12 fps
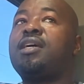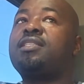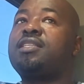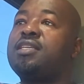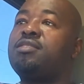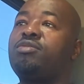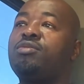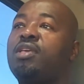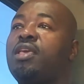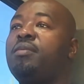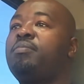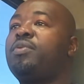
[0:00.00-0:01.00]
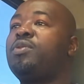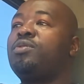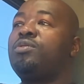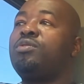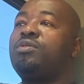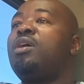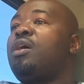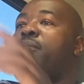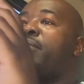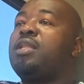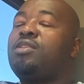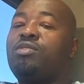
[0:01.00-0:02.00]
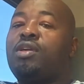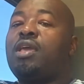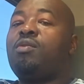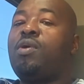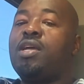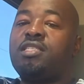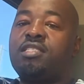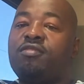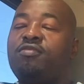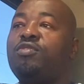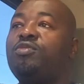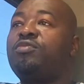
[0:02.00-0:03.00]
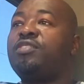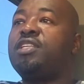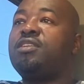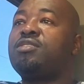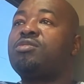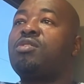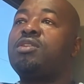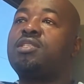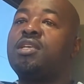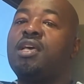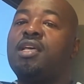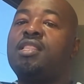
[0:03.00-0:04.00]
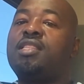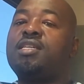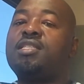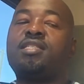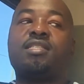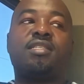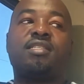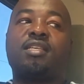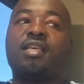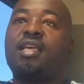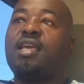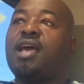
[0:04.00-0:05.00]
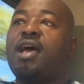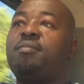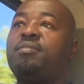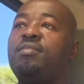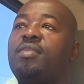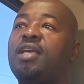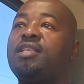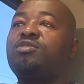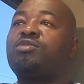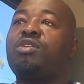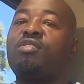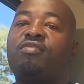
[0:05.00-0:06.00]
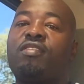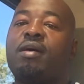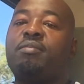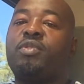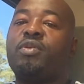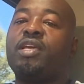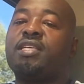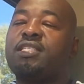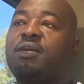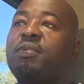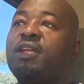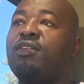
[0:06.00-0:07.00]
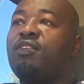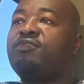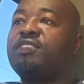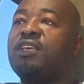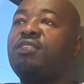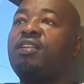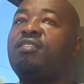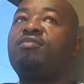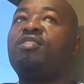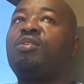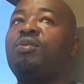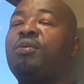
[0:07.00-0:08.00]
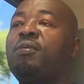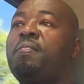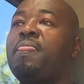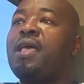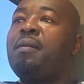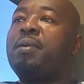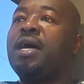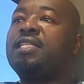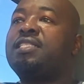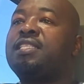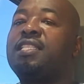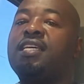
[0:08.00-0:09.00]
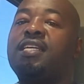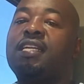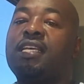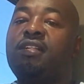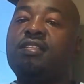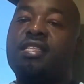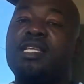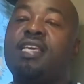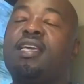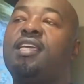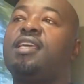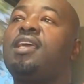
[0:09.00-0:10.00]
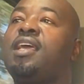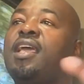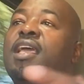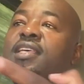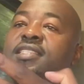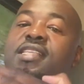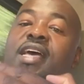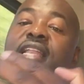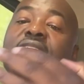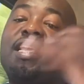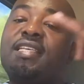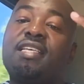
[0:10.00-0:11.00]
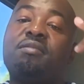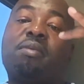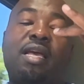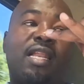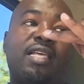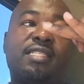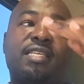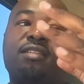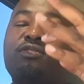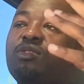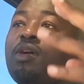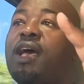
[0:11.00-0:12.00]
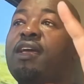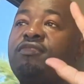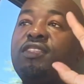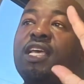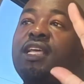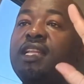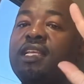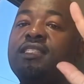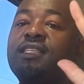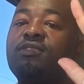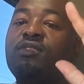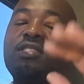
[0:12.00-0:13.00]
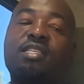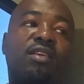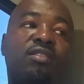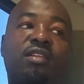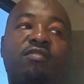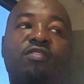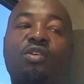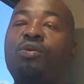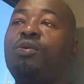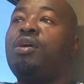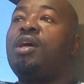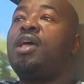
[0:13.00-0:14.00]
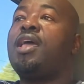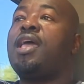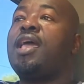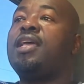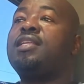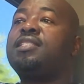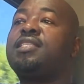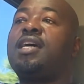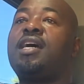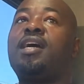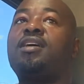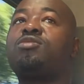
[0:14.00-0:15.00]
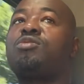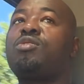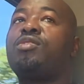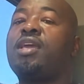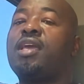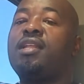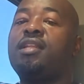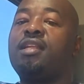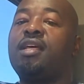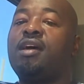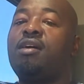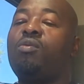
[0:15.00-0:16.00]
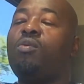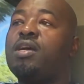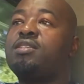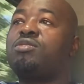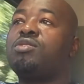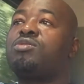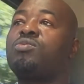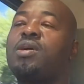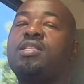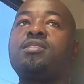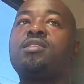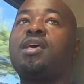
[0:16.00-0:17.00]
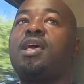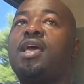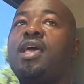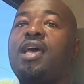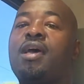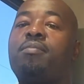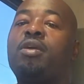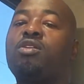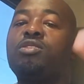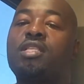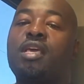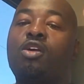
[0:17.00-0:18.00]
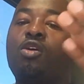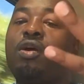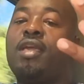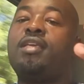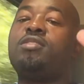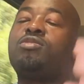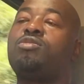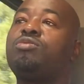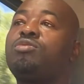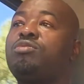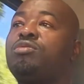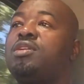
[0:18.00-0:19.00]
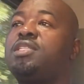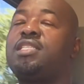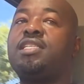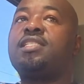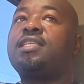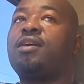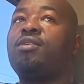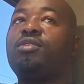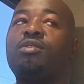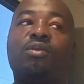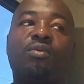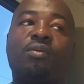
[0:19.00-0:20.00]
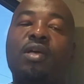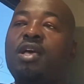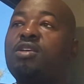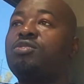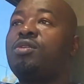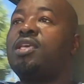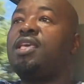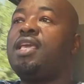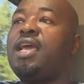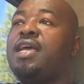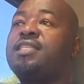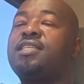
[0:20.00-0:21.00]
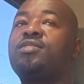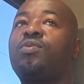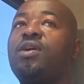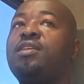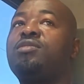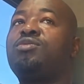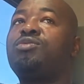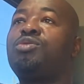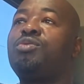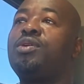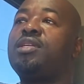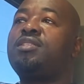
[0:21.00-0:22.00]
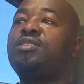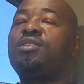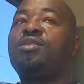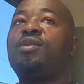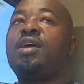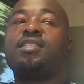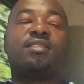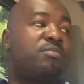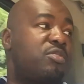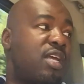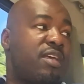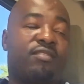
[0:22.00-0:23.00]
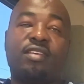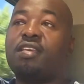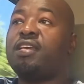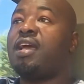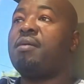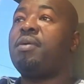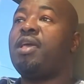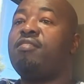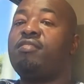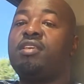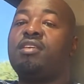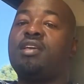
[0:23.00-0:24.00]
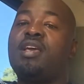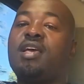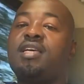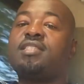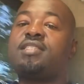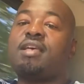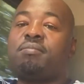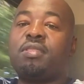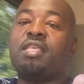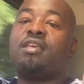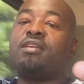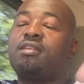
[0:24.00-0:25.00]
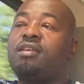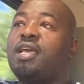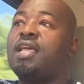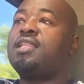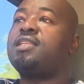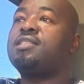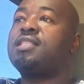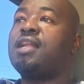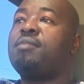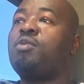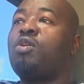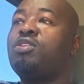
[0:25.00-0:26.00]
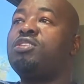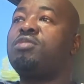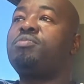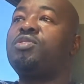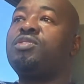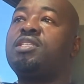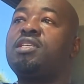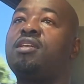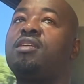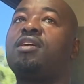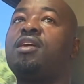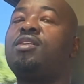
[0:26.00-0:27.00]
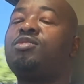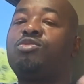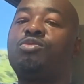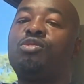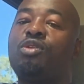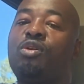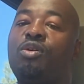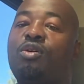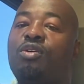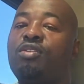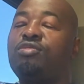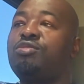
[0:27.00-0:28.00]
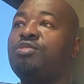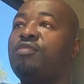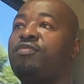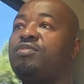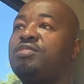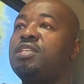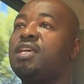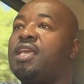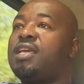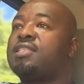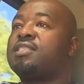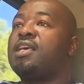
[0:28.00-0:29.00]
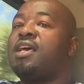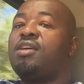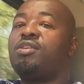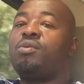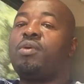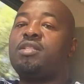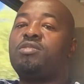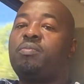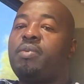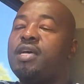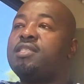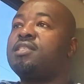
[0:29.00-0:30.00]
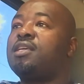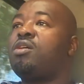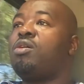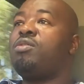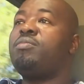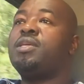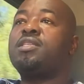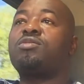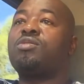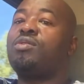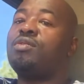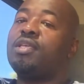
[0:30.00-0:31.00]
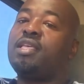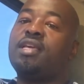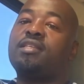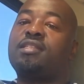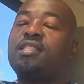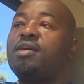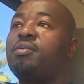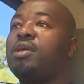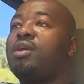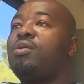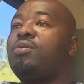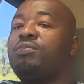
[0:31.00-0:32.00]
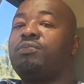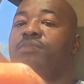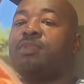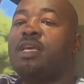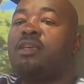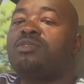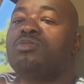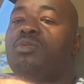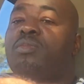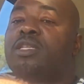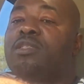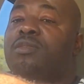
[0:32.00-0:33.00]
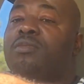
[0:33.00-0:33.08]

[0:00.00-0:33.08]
just to keep you, but you can watch the full videos because this it's sort of, I'm doing a summary of circular flow, but the real thing is done lesson by lesson. So I have 10 lessons on circular flow, and so you can watch those ones because they go into detail. So here I just wanted to do it as I'm driving. I'm having something at least that I'm contributing to your future. Yes, you want to pass economics, so yes, there we go. Thank you so much.